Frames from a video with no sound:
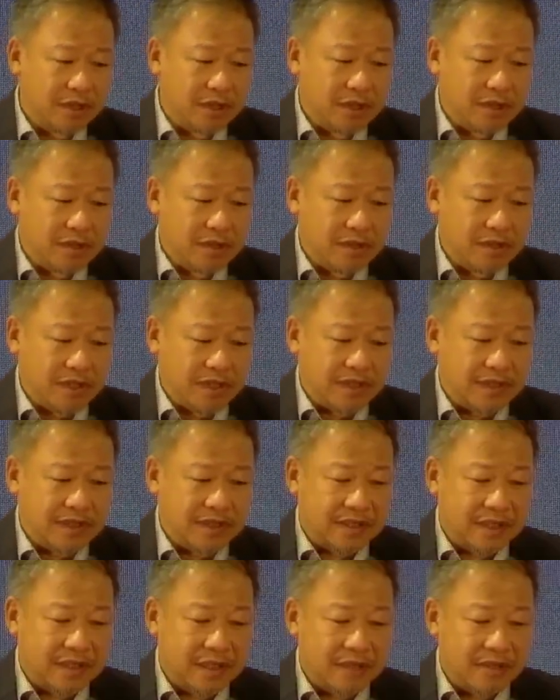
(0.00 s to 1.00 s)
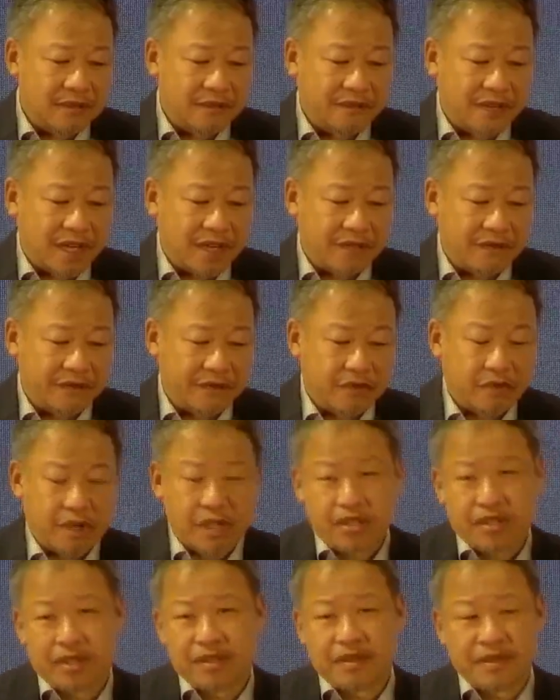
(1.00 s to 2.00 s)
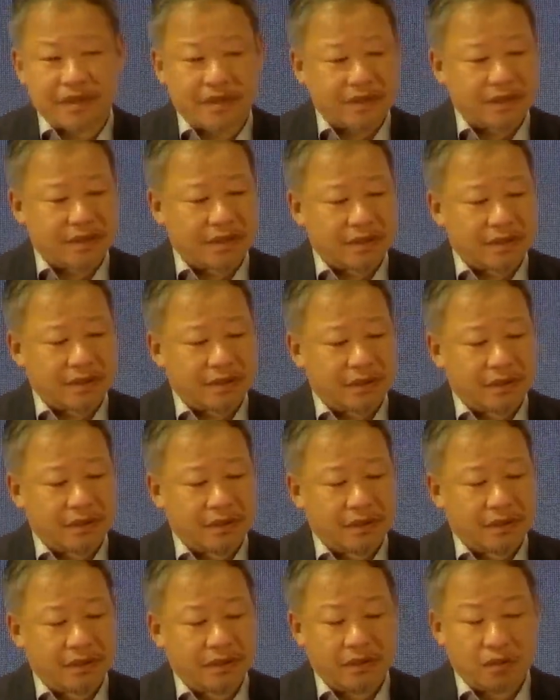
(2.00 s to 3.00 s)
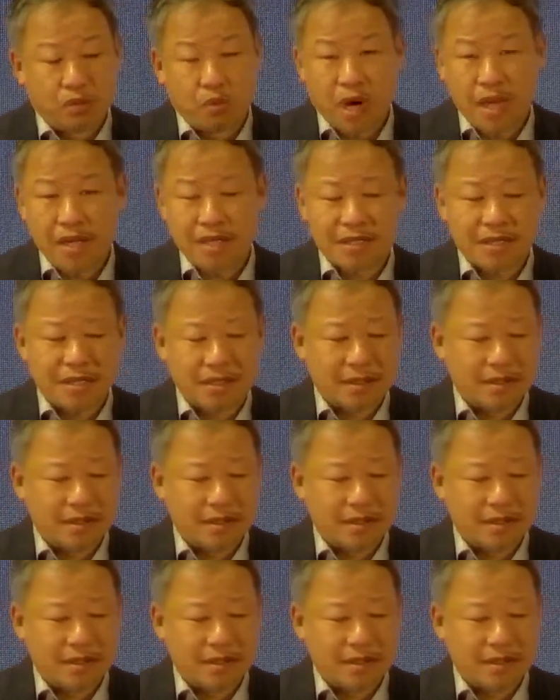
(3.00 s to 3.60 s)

these 5 questions. The what.